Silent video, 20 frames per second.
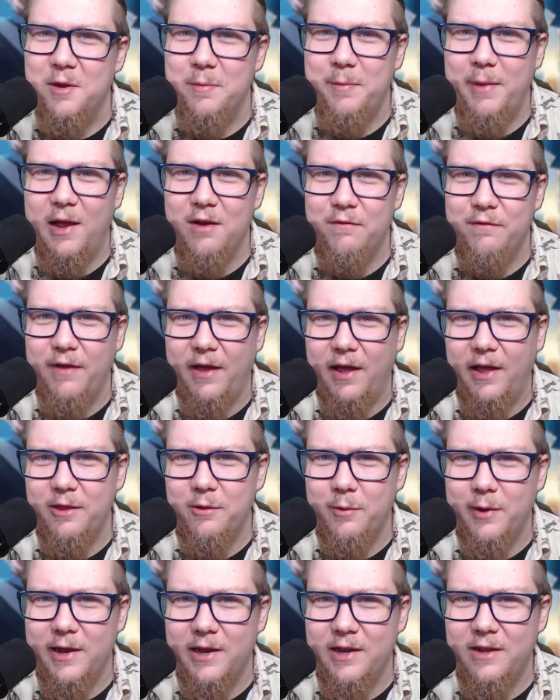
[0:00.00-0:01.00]
about
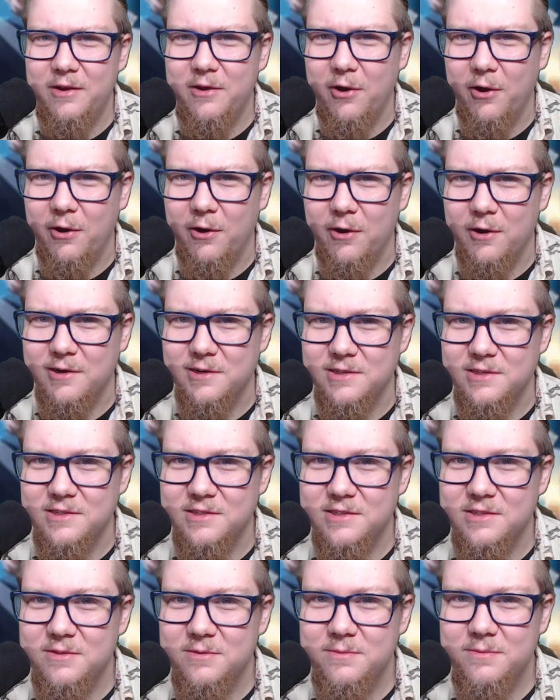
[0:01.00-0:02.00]
evaluating
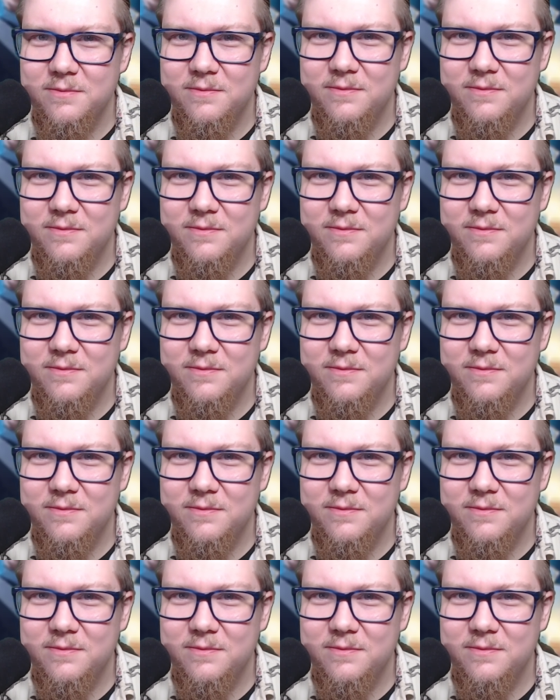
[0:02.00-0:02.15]
cards.